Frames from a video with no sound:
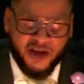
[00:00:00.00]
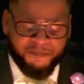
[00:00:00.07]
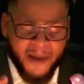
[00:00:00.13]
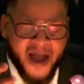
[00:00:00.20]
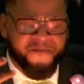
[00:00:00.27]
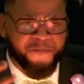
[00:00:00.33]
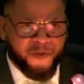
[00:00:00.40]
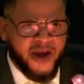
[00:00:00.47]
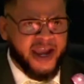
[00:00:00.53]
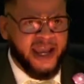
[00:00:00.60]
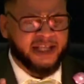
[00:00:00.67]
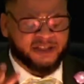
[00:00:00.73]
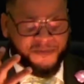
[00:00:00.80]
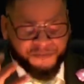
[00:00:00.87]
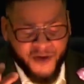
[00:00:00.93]
of my
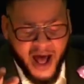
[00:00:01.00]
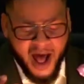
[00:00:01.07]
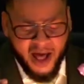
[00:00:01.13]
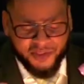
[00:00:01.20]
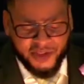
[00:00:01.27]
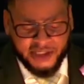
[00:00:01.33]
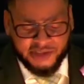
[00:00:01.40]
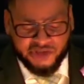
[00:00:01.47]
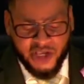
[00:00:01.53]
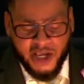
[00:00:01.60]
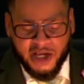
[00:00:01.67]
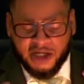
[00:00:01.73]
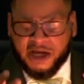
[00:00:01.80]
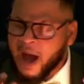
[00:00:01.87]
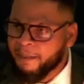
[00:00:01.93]
friends' fathers
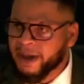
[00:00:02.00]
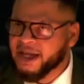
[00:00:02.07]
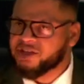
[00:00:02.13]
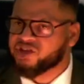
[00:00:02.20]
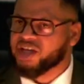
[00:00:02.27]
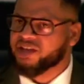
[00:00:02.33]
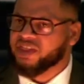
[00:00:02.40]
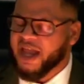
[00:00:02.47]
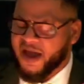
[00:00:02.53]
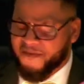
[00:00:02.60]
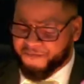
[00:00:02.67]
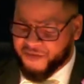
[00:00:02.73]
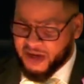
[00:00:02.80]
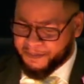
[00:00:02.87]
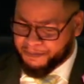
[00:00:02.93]
coming to their
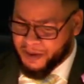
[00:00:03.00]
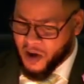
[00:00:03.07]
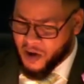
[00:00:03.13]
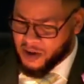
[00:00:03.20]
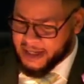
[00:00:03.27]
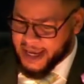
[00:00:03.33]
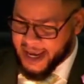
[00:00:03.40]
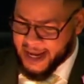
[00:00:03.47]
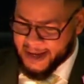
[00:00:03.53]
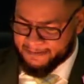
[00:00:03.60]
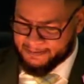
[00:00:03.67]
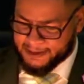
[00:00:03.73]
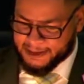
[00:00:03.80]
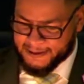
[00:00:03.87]
football games.